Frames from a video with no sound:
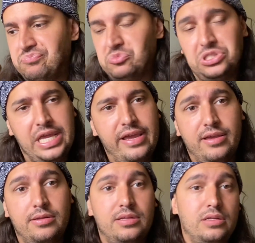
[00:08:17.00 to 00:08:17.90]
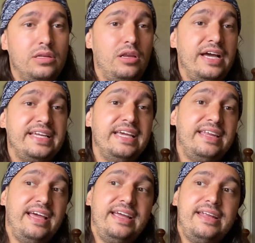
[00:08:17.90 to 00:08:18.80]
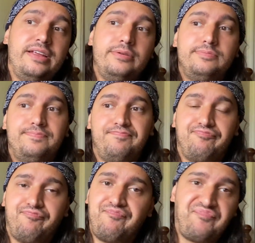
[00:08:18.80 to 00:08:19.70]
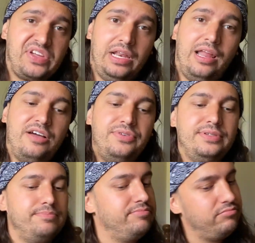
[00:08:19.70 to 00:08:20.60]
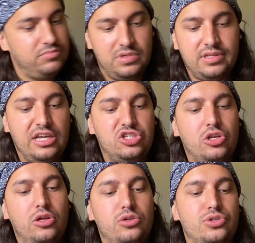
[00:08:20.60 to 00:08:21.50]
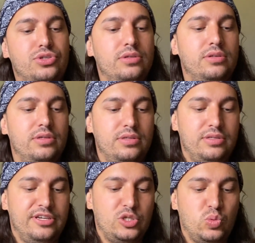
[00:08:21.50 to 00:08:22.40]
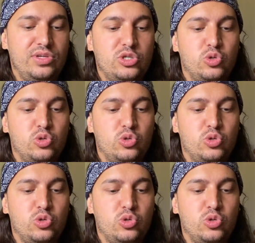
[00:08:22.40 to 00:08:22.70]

Yeah, like it, hate it, love it, case closed. Next one is